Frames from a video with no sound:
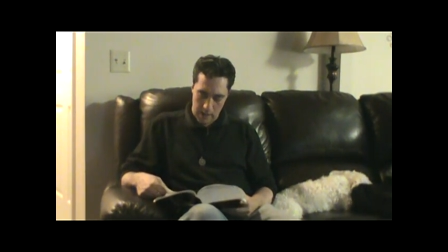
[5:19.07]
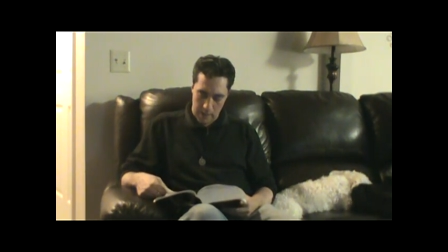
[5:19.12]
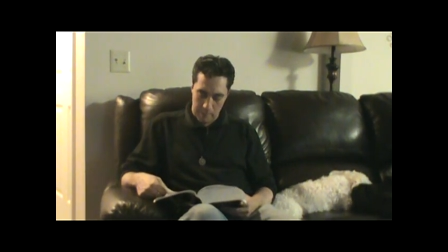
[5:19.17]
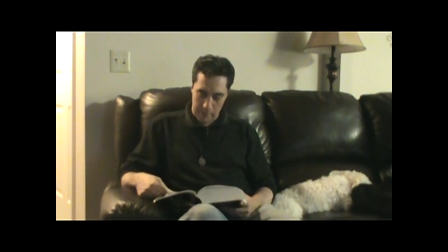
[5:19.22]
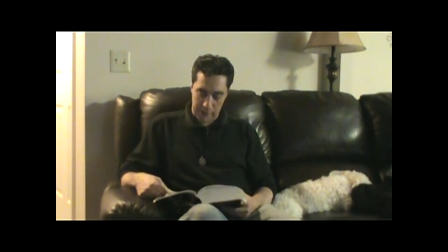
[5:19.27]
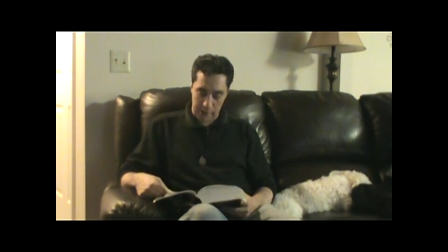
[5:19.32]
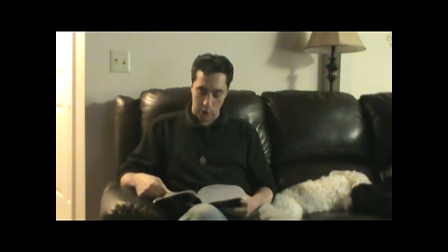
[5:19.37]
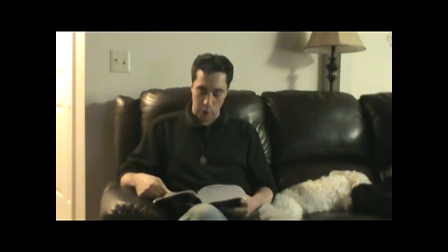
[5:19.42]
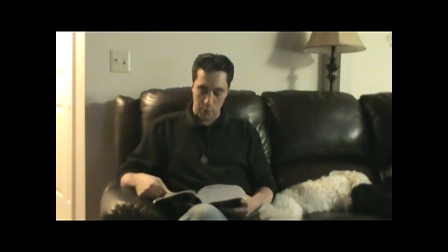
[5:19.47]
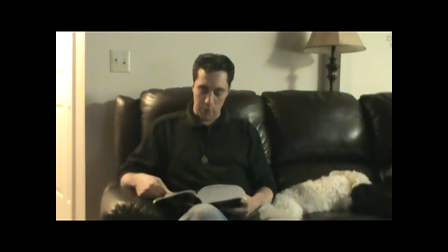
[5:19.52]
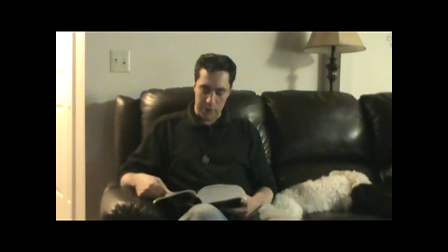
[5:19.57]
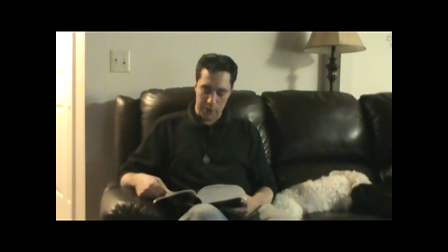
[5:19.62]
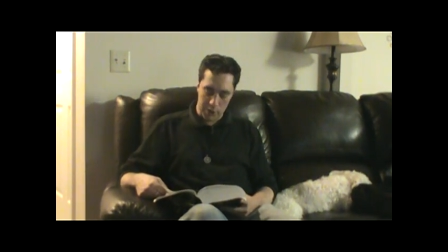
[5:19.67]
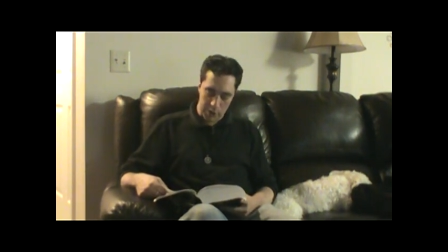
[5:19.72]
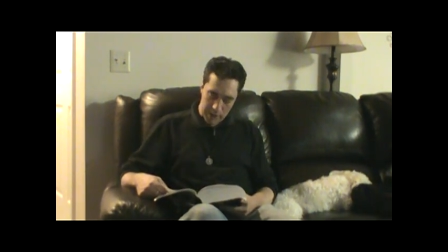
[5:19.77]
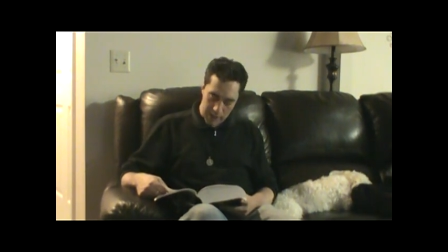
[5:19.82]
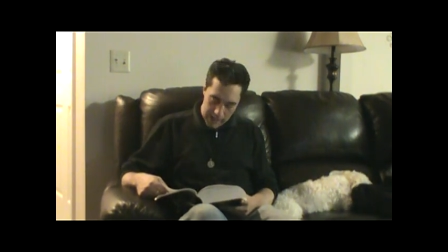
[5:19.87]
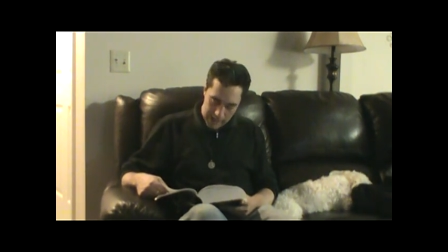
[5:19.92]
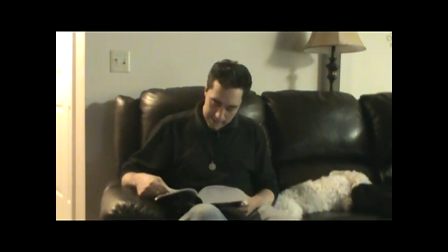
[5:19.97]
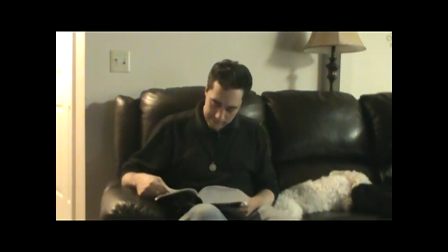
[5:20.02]
But the
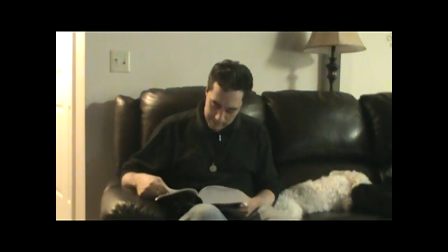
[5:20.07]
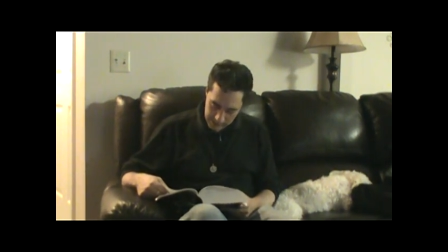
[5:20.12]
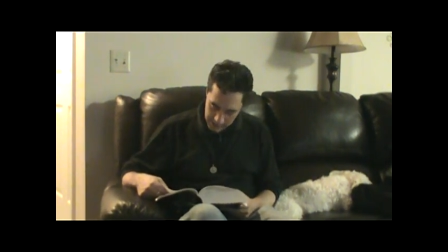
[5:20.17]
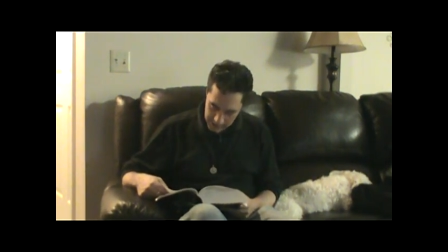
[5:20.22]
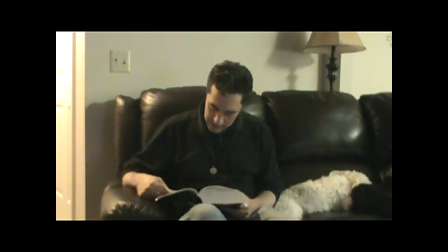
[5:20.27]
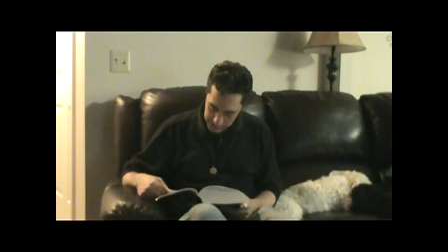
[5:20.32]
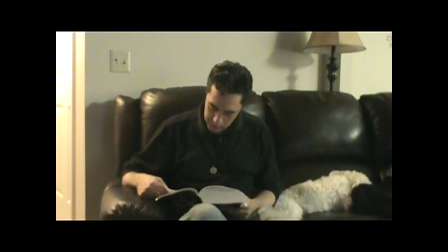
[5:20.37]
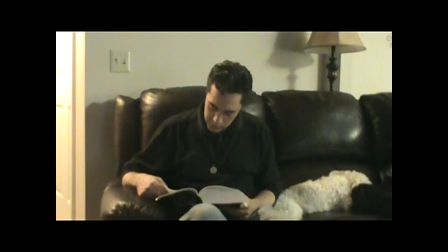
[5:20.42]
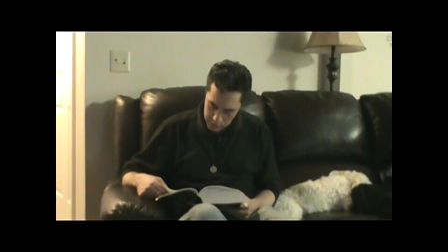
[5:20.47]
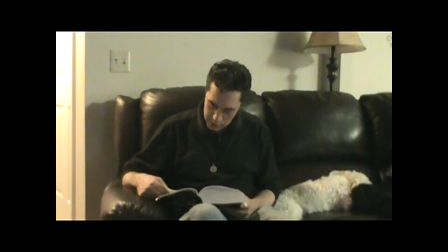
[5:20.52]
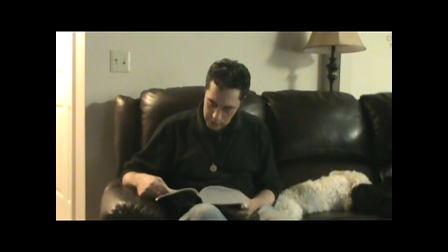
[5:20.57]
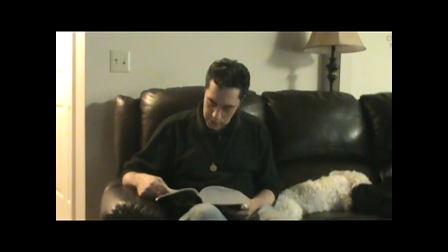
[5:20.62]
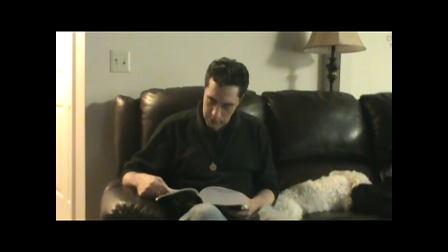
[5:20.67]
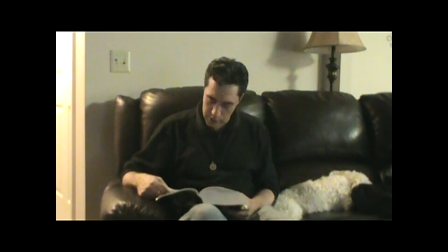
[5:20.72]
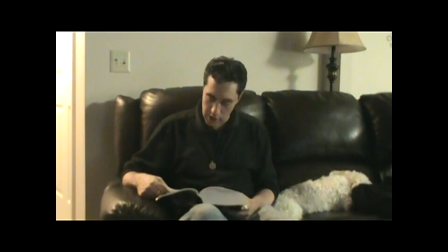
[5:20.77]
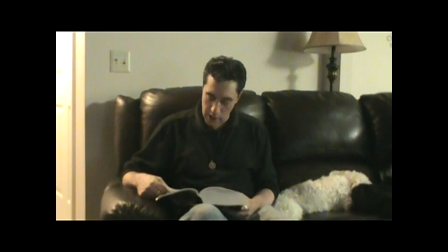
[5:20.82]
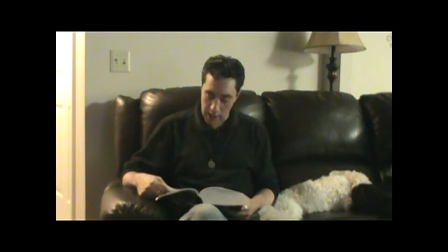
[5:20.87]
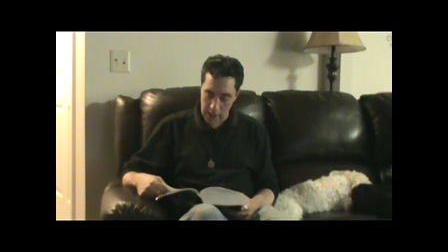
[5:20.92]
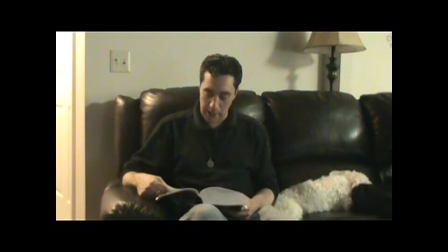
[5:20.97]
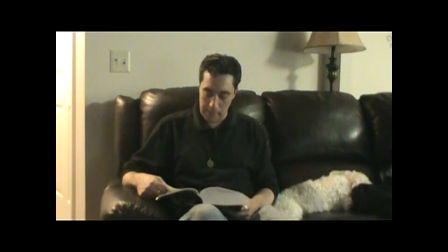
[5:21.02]
Christian
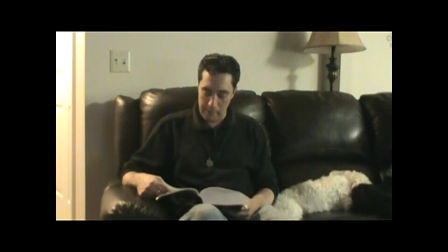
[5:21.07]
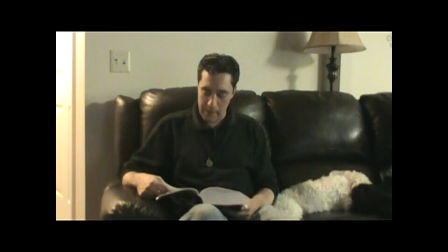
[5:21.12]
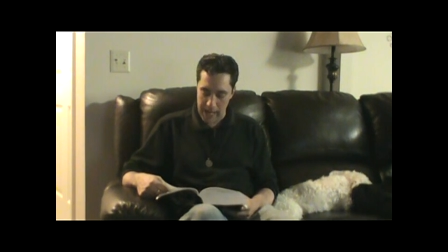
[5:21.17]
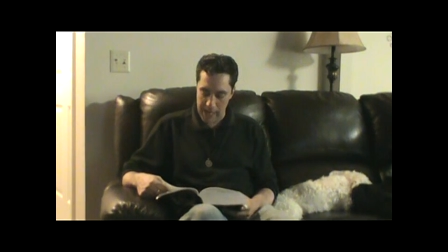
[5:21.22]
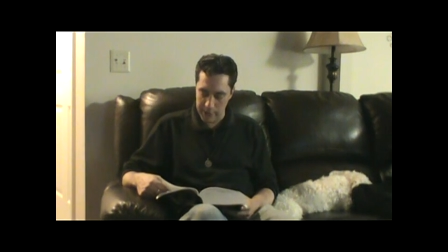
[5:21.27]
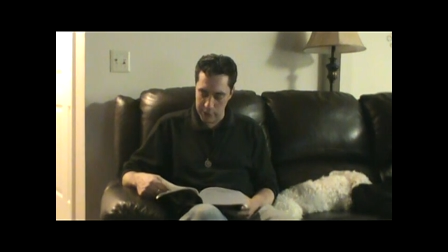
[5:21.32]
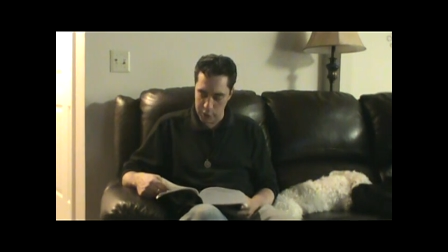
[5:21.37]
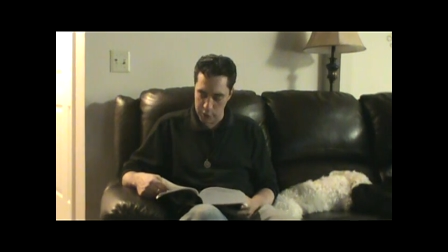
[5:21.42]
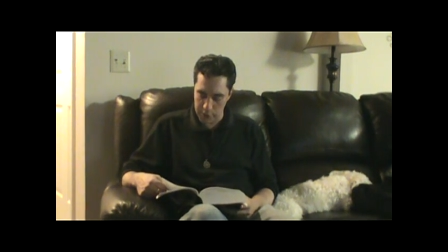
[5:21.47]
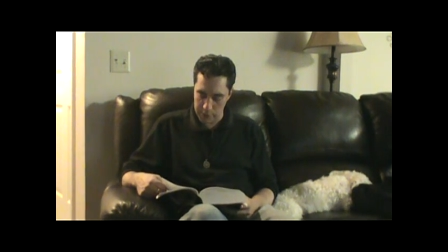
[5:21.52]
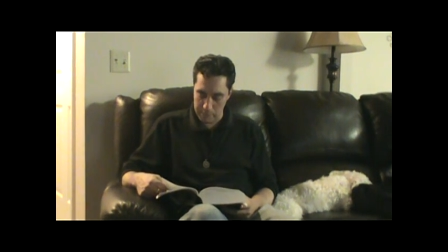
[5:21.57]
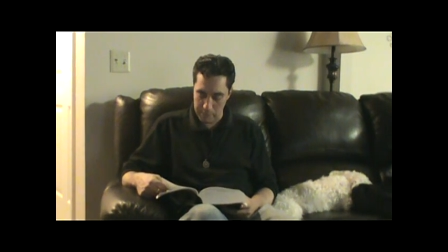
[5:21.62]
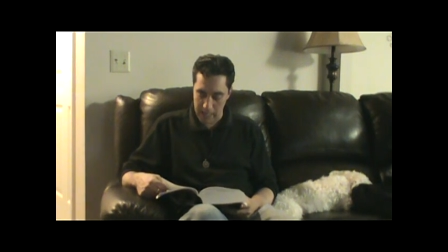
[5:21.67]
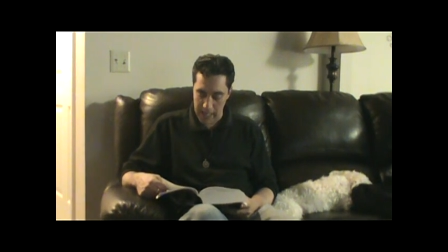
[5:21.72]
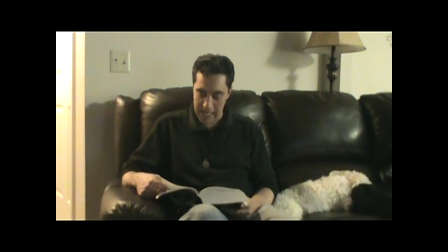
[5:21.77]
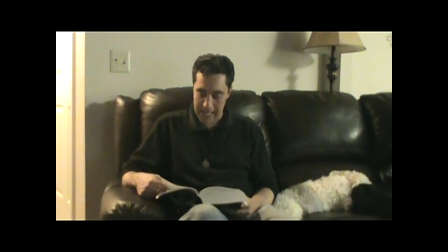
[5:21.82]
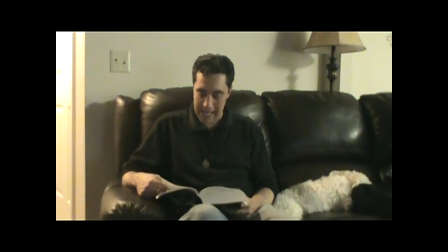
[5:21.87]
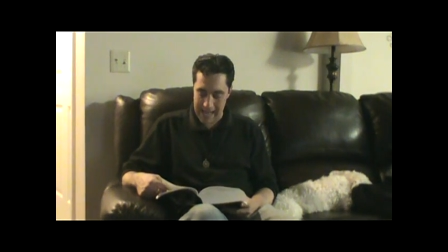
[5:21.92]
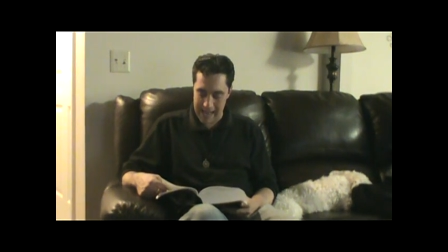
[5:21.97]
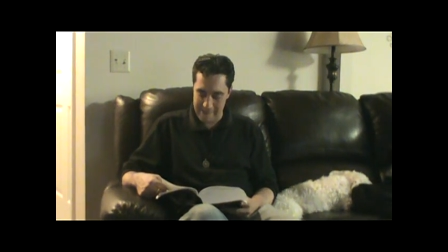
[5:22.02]
advocates, unabashed
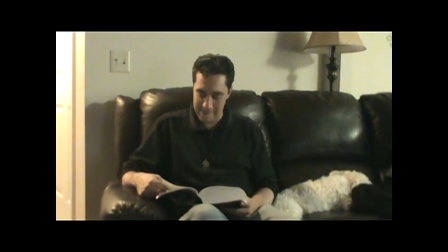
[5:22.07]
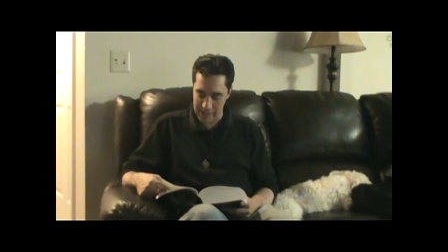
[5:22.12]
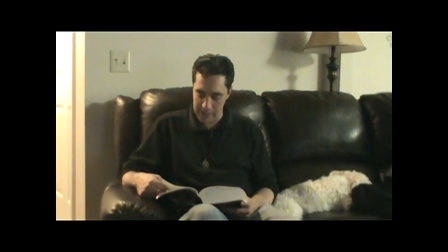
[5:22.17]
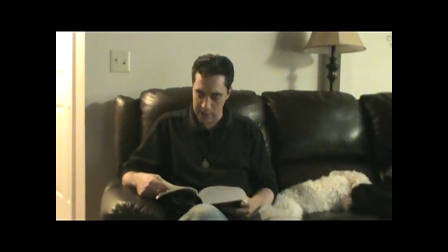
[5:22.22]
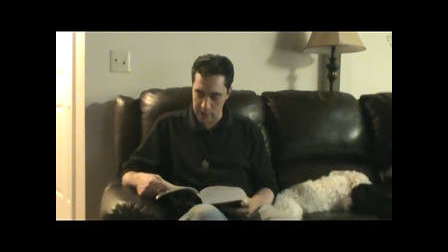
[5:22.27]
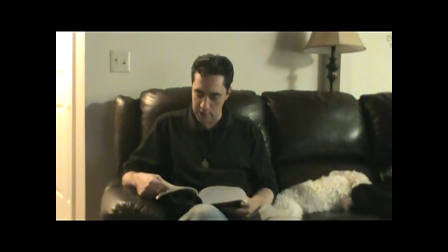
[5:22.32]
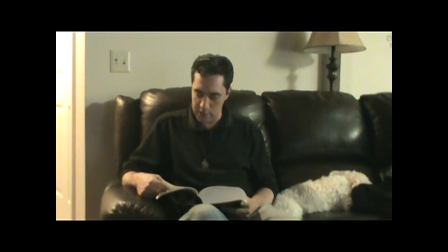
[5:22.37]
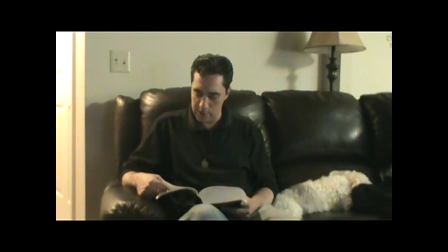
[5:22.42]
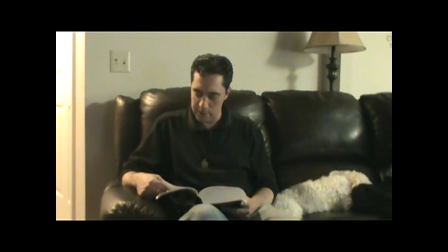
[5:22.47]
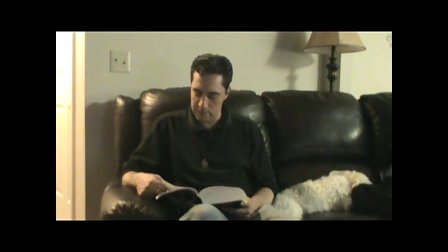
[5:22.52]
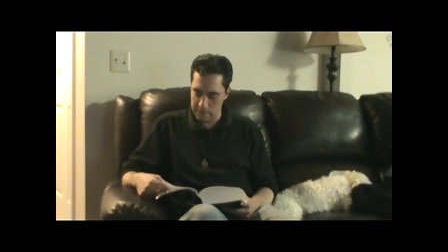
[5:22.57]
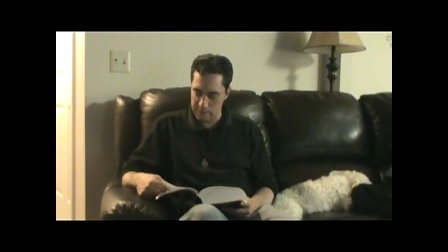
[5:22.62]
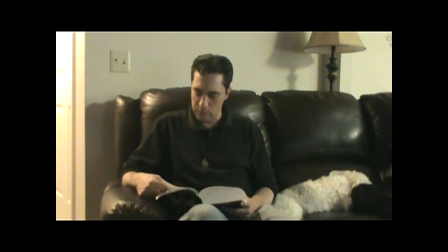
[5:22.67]
by evidence,